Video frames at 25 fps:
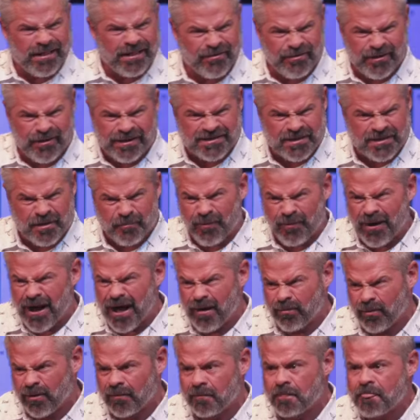really wasn't a
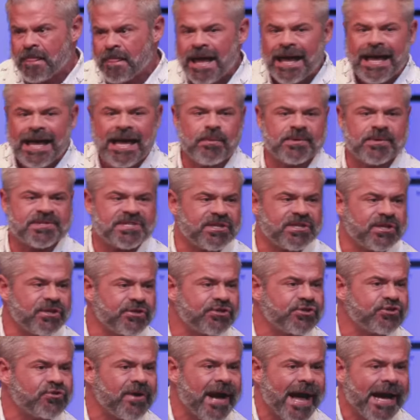problem, it was a
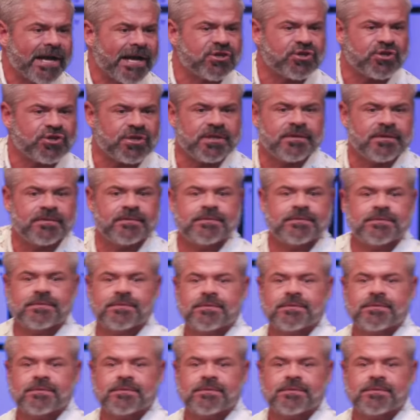distraction.